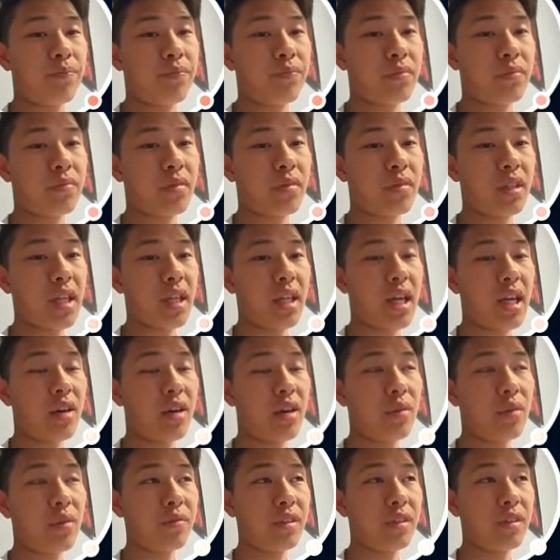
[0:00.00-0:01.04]
yeah,
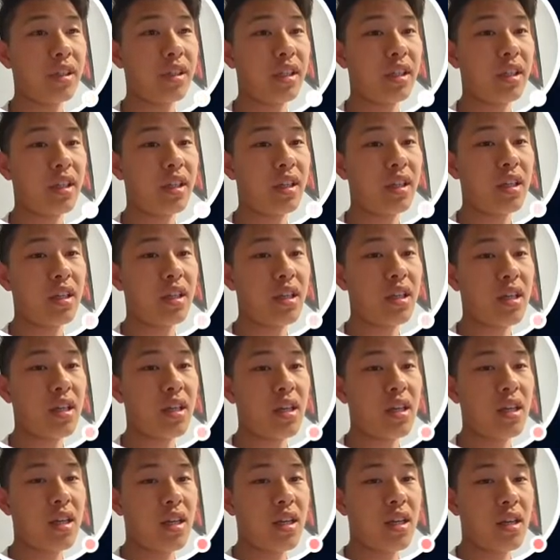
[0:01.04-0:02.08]
hopefully
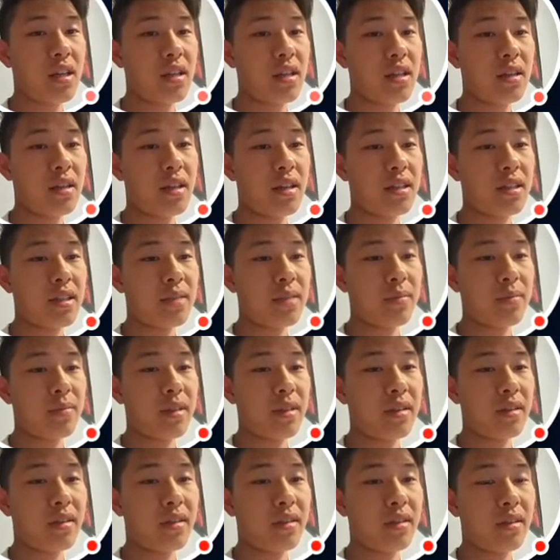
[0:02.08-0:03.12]
this
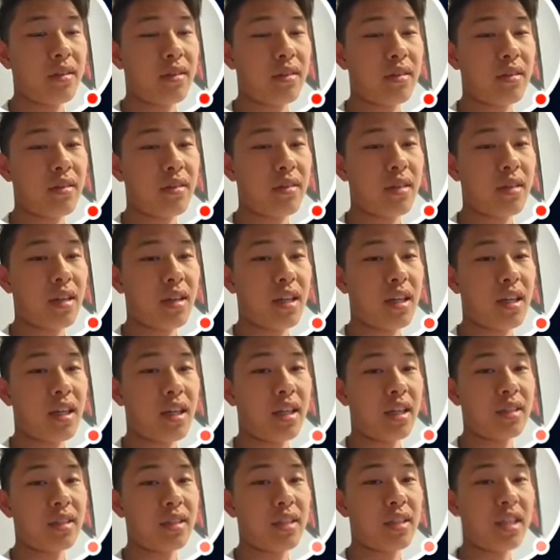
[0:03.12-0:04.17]
month I
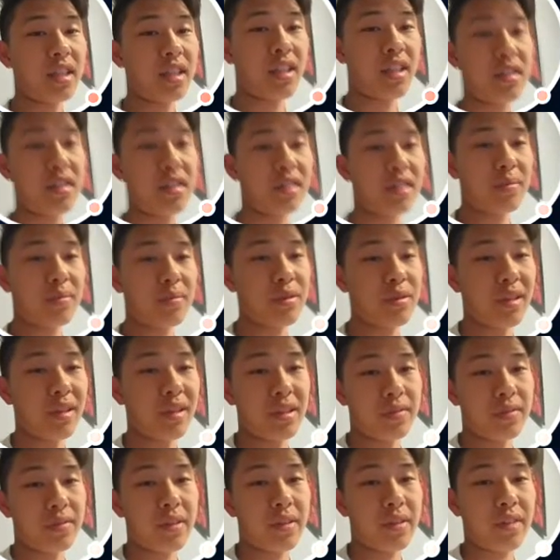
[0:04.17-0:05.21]
stay top
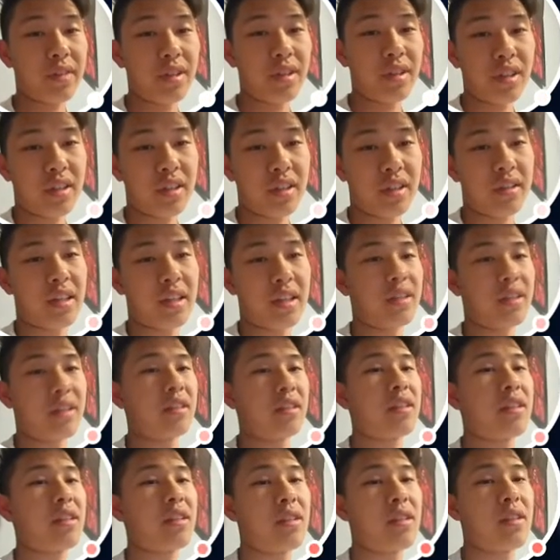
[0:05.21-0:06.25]
2,500, and then
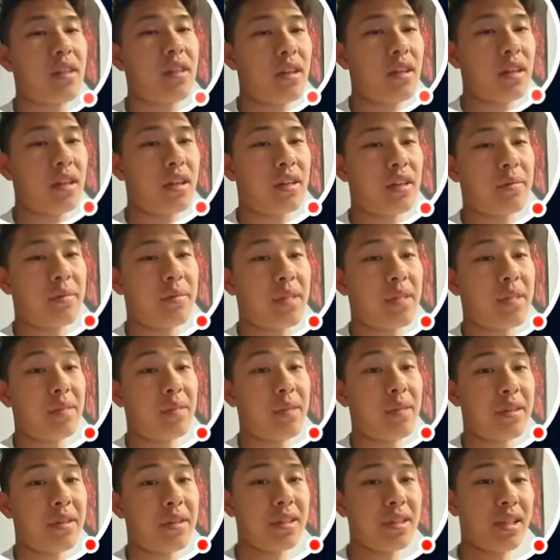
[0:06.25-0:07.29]
in
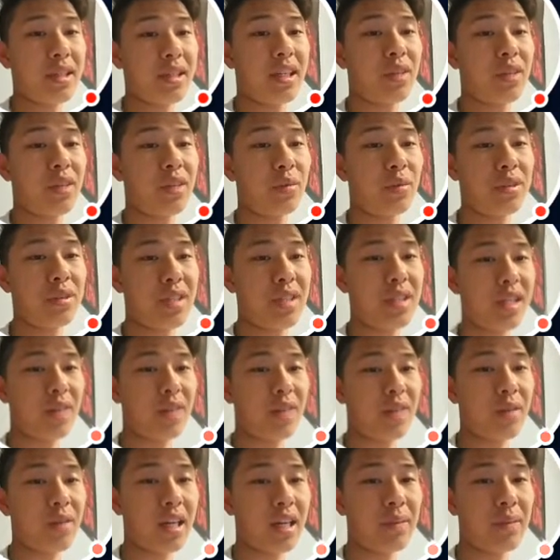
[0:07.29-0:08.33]
months later we'll see what
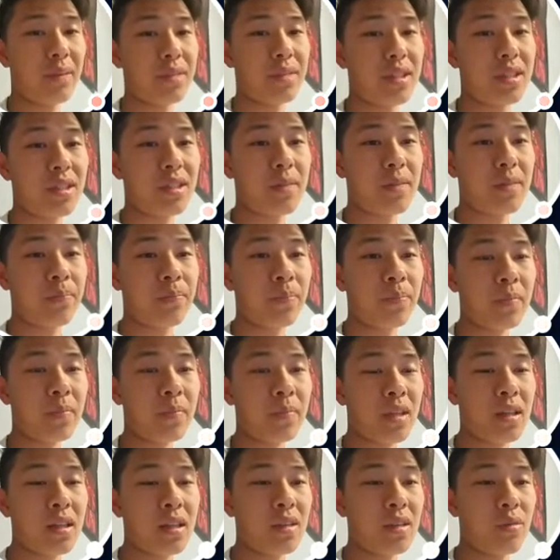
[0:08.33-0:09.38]
happens
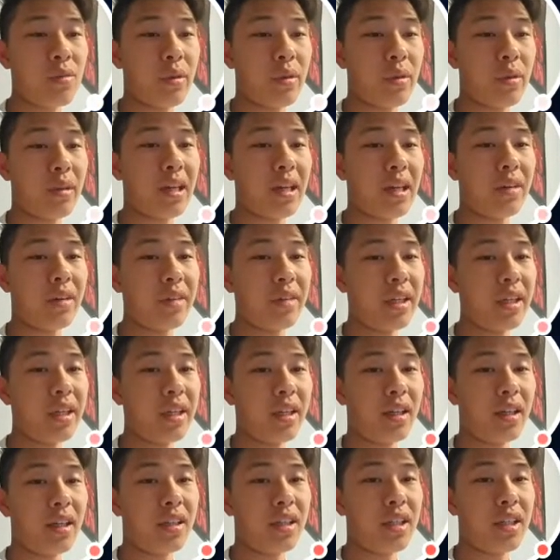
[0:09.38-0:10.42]
with how they
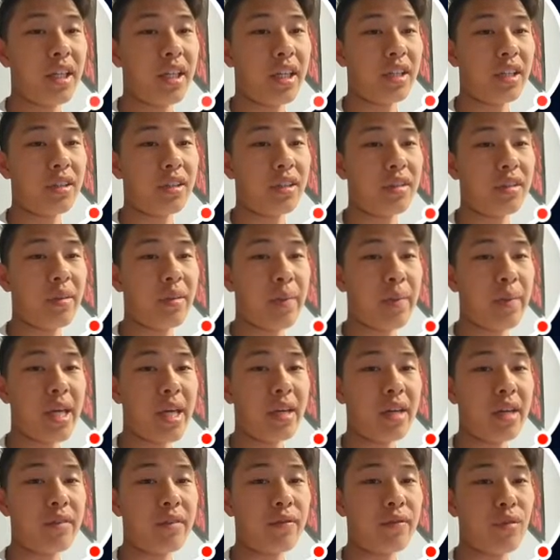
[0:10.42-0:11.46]
change the meta
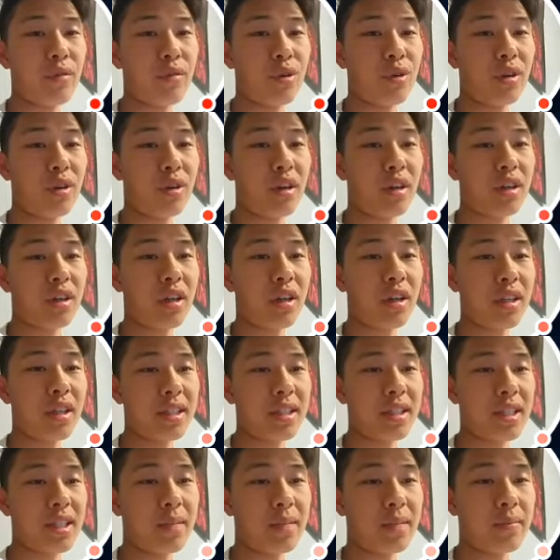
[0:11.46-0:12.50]
for
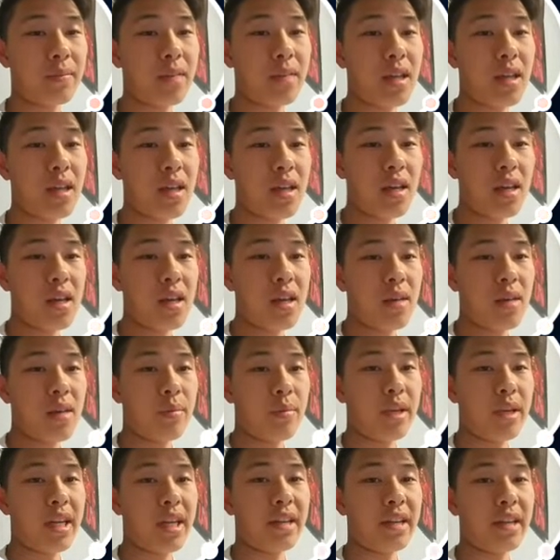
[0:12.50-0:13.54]
Coliseum. But
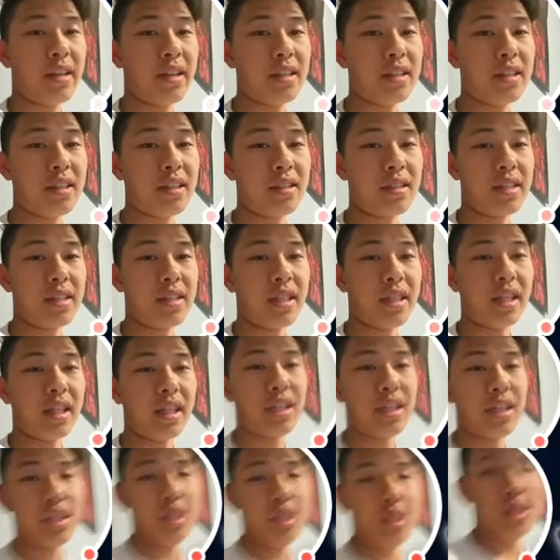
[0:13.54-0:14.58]
yeah, this is
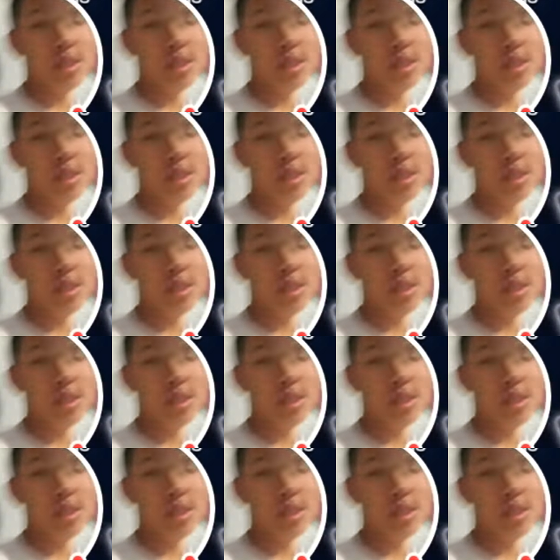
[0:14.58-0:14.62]
DLegend.